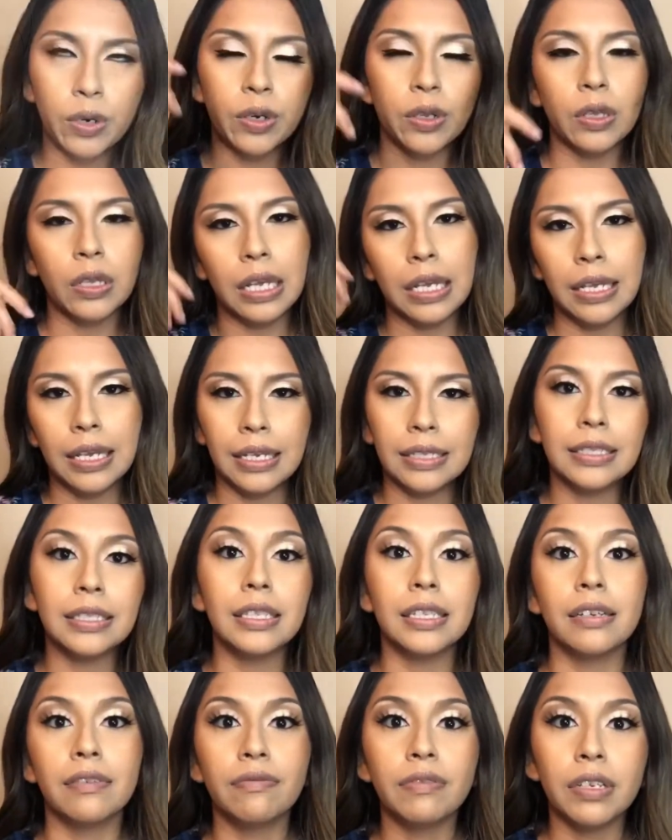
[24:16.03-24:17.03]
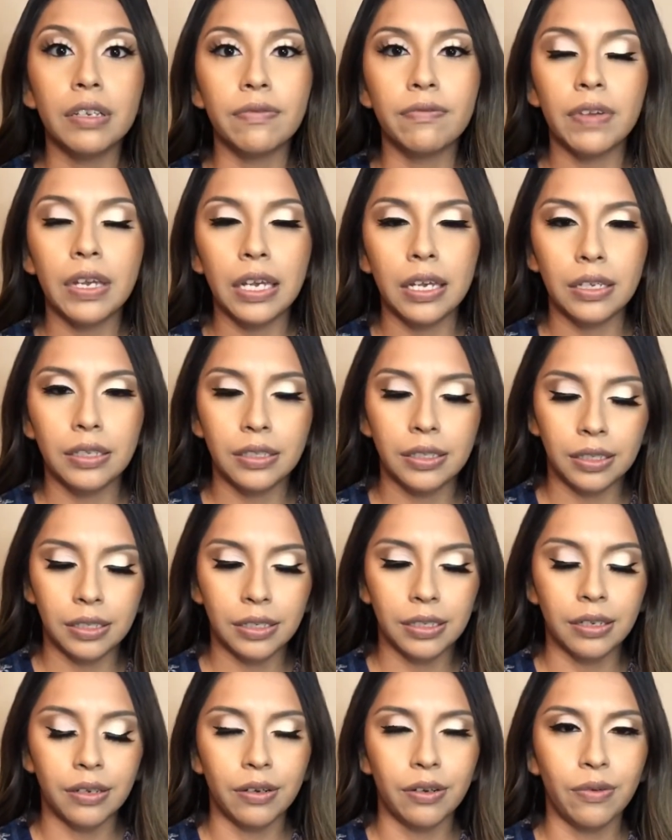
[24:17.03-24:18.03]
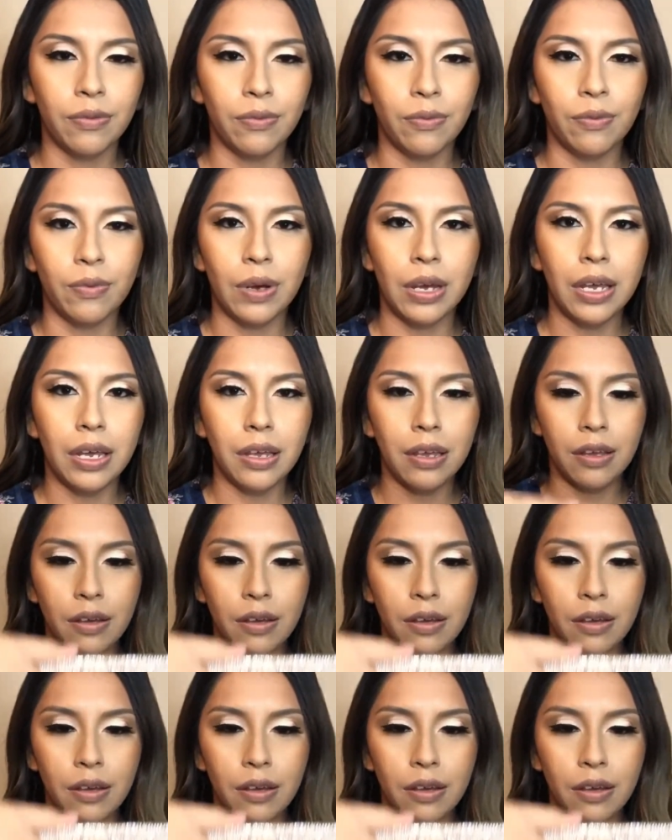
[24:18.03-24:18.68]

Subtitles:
I guess, lifted face. Wow.